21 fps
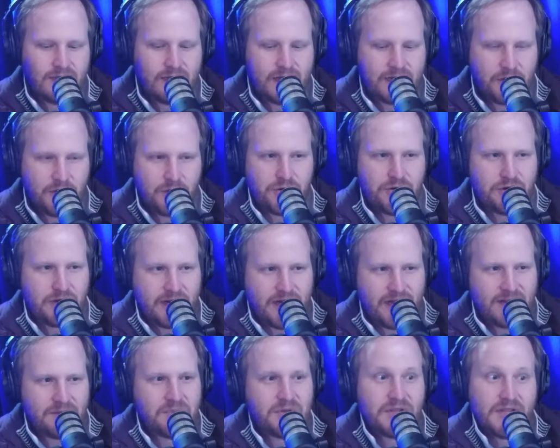I know you're
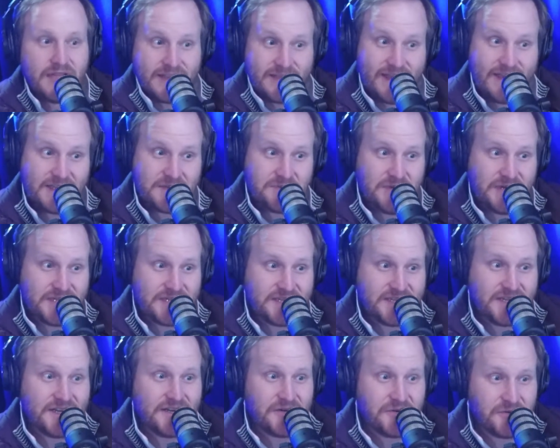God, but that's my
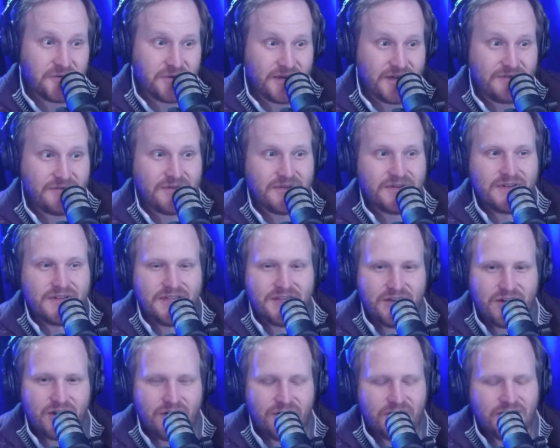son or whatever,
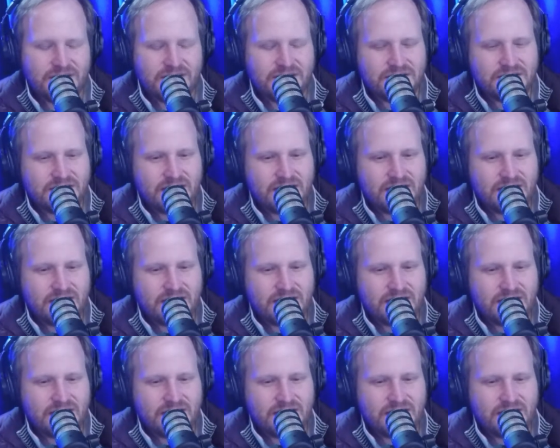and just,